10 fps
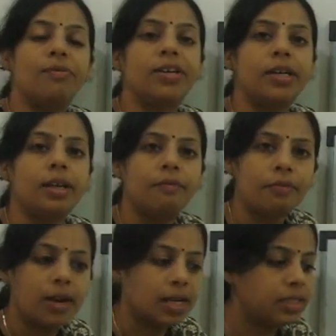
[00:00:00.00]
we
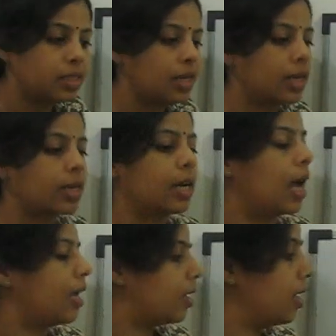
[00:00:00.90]
differentiate
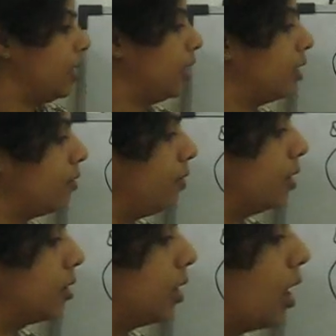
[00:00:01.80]
like a
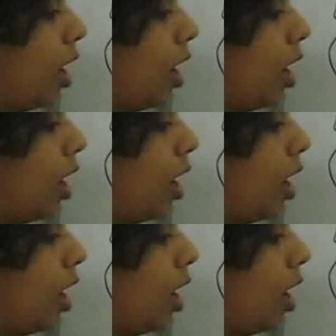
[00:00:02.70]
equation.